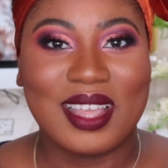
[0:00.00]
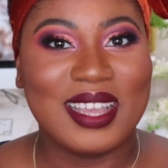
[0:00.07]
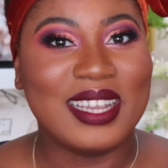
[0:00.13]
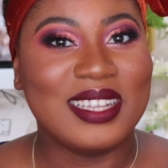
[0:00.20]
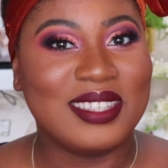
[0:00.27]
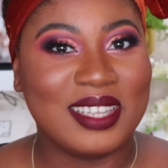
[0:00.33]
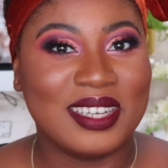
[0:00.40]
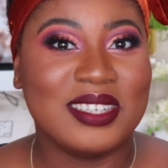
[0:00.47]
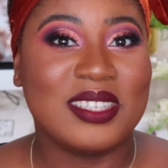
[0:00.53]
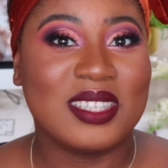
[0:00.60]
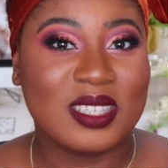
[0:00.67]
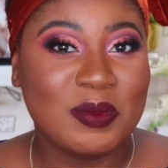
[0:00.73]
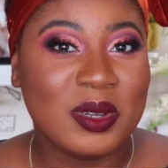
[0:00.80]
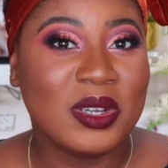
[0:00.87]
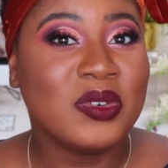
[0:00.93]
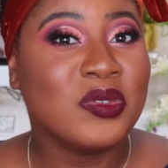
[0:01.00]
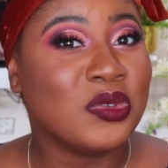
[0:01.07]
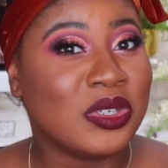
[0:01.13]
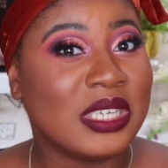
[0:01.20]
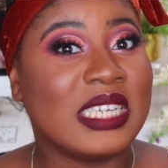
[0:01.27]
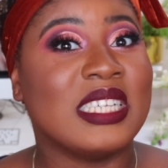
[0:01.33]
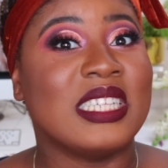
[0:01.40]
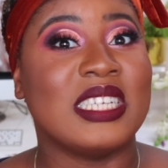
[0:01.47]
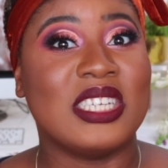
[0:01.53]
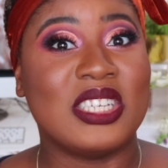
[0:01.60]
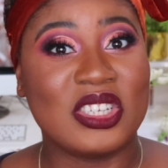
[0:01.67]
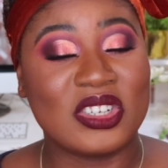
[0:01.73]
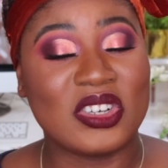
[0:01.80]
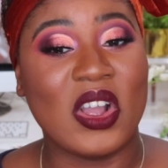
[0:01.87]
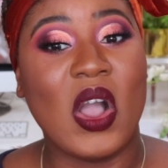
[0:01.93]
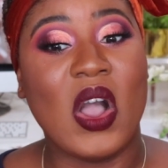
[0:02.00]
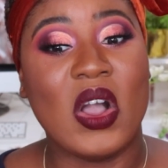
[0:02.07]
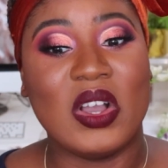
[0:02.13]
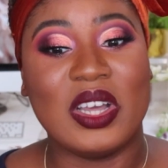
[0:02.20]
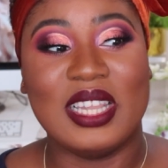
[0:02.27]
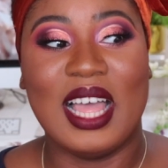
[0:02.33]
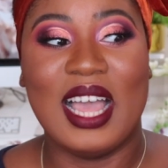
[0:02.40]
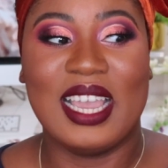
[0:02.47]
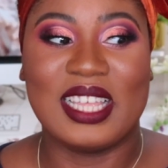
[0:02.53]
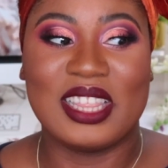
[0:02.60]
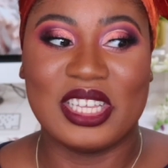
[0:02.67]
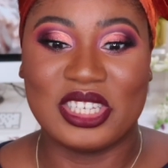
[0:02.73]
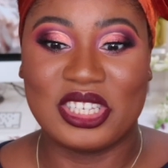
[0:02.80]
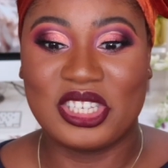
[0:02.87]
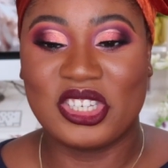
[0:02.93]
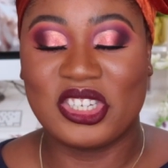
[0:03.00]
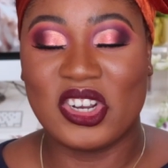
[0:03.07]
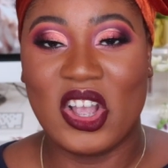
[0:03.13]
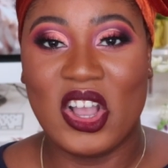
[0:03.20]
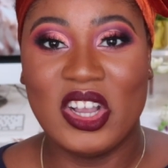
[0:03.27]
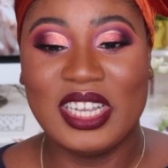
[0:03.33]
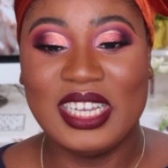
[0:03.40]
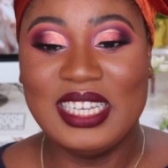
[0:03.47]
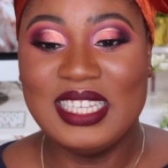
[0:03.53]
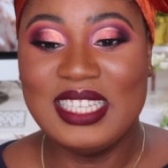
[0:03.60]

It does smell really strong. Like the smell